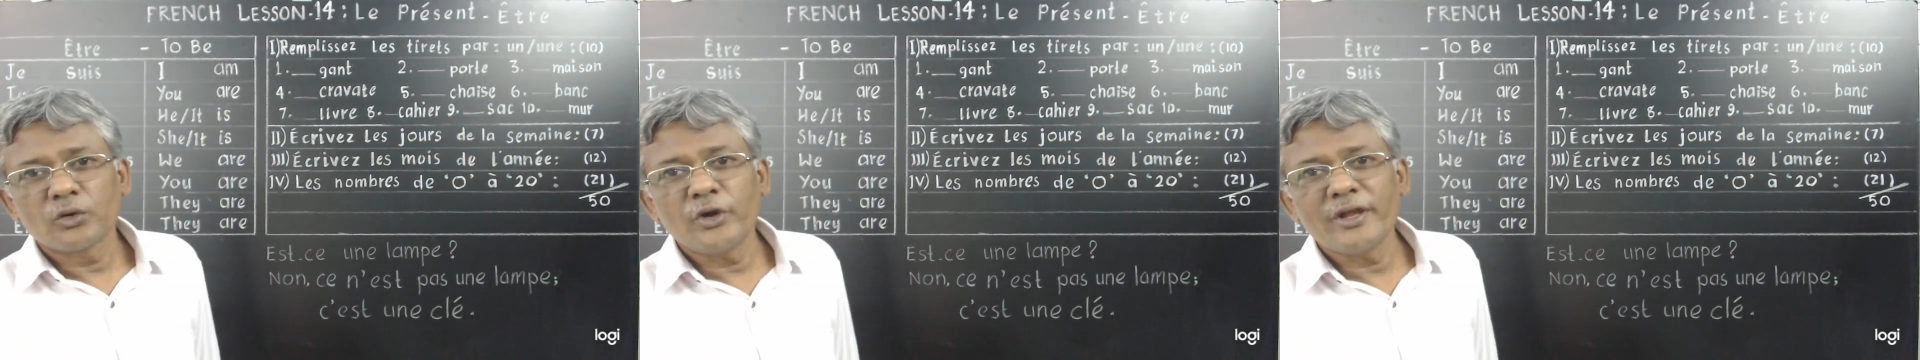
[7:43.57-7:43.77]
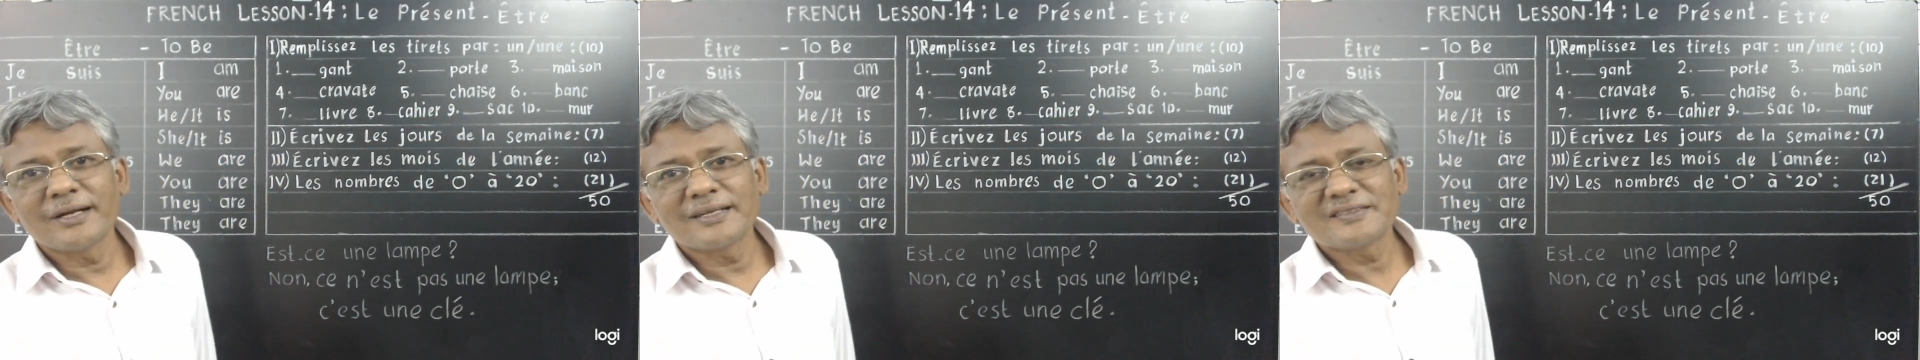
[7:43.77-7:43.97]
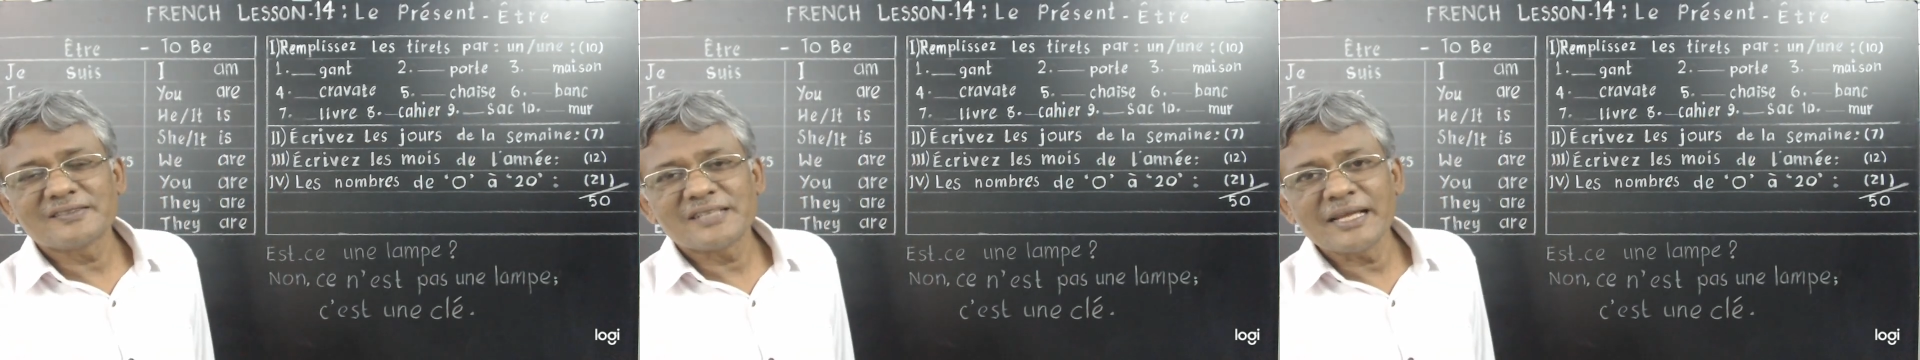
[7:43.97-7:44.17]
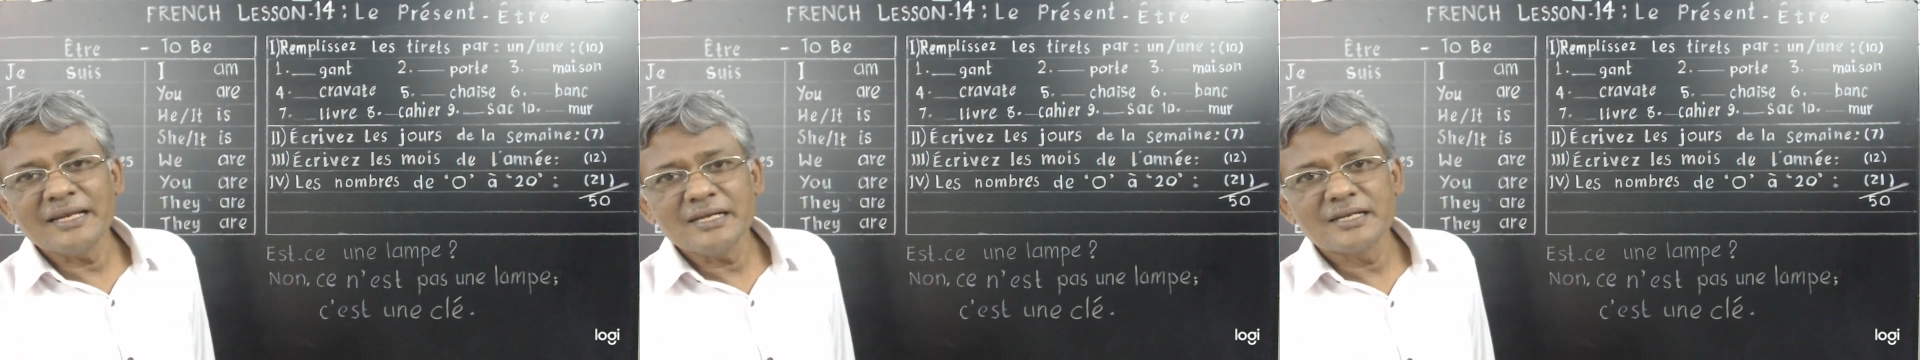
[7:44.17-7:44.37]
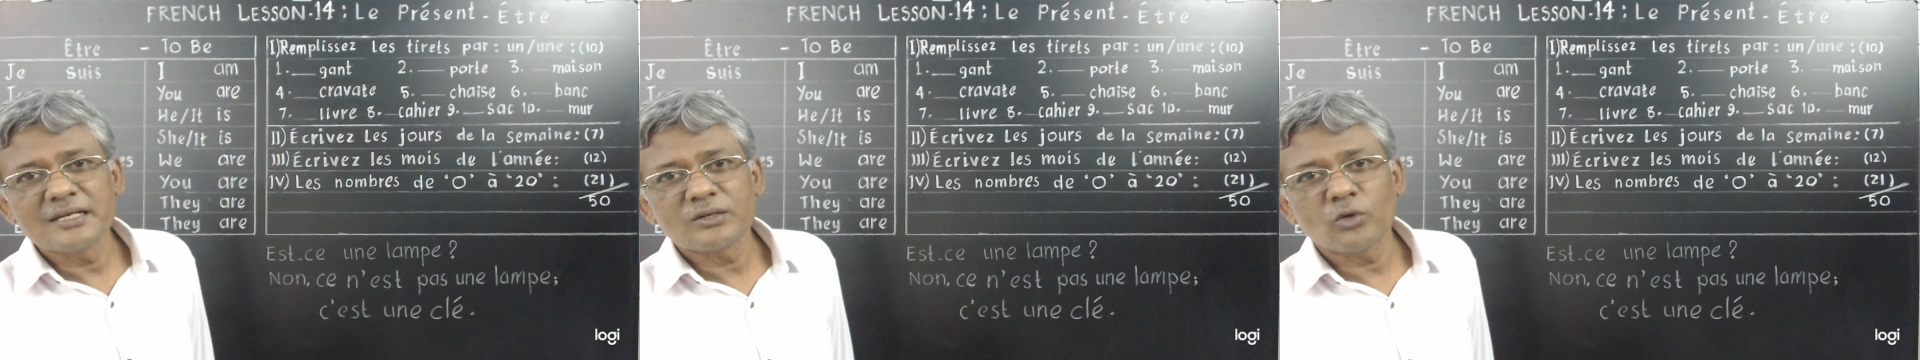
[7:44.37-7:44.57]
you
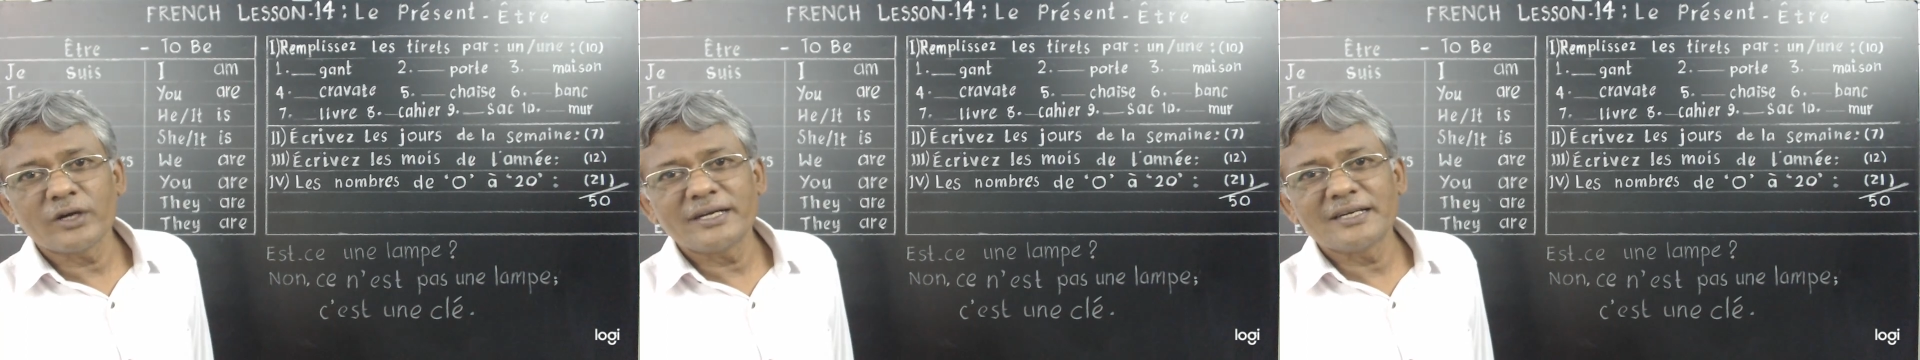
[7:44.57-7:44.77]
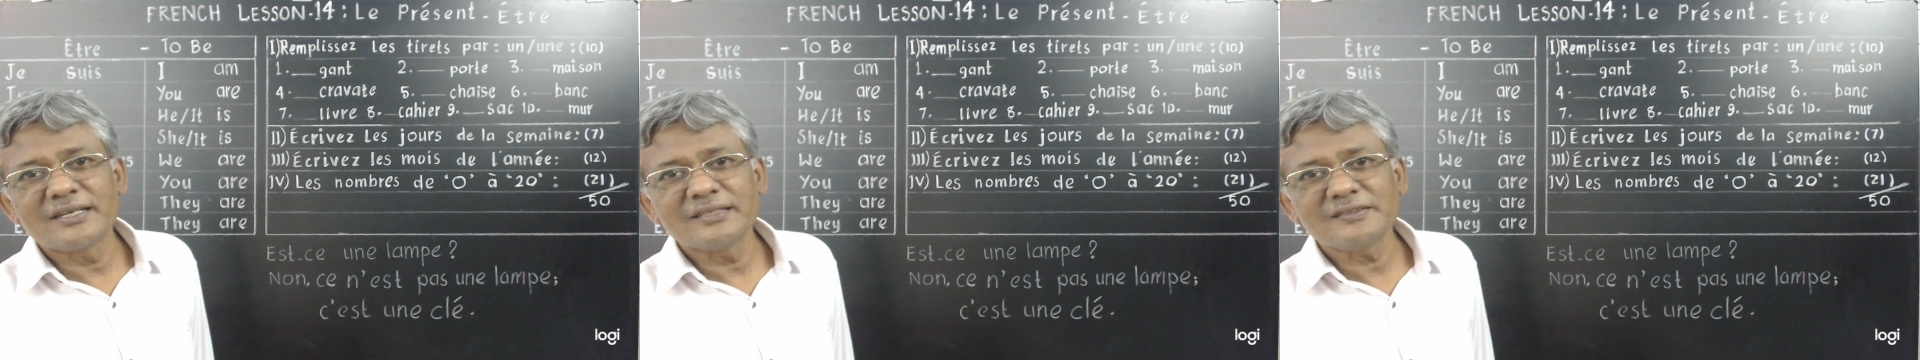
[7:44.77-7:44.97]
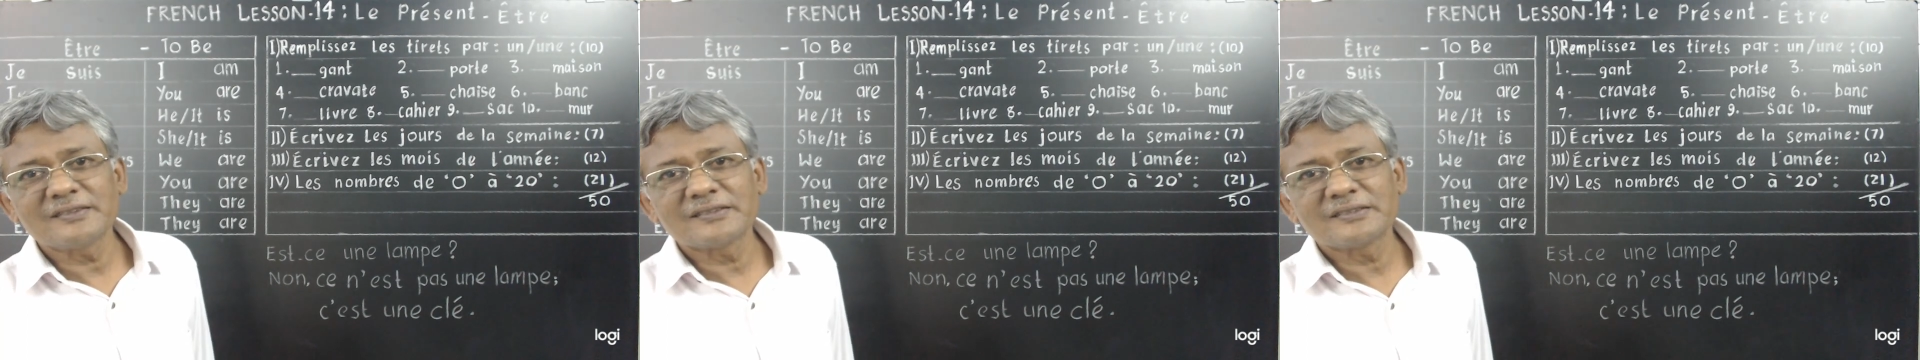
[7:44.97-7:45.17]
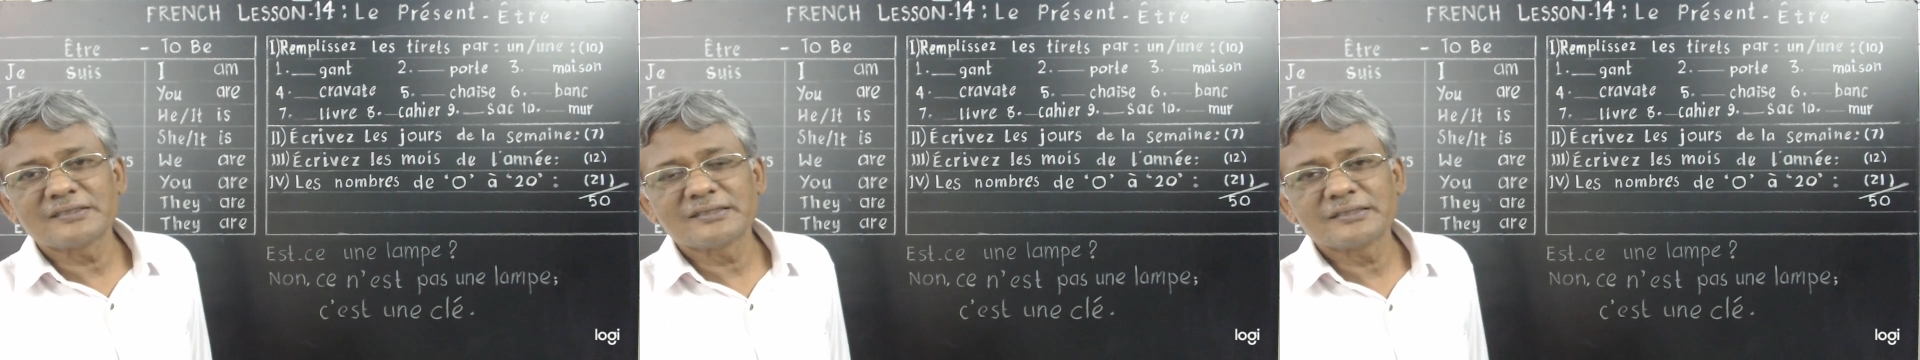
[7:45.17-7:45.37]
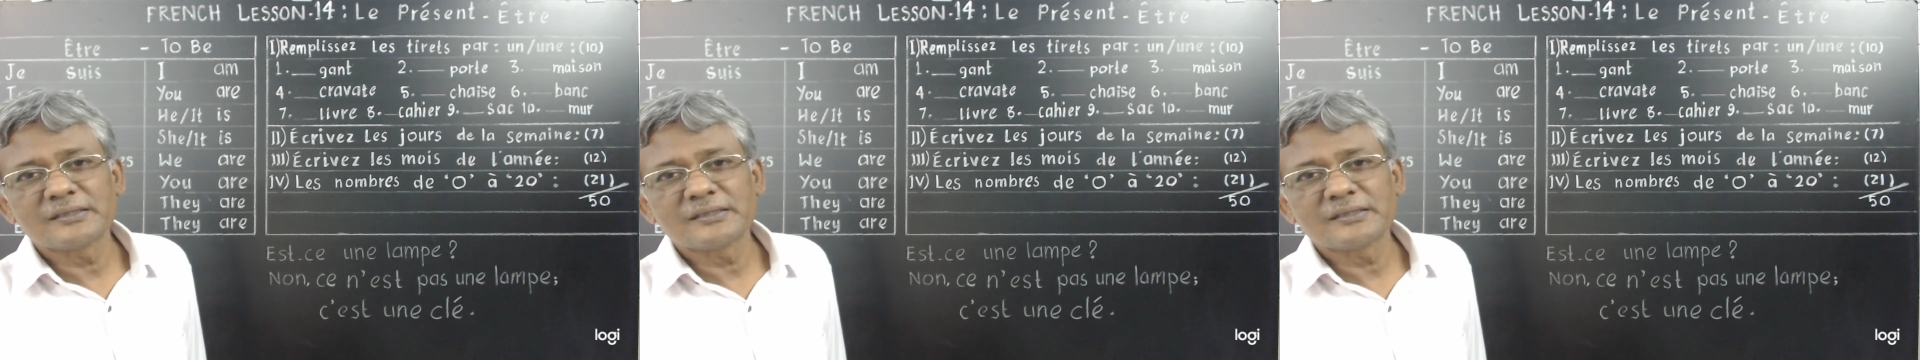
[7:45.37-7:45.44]
understand what it is?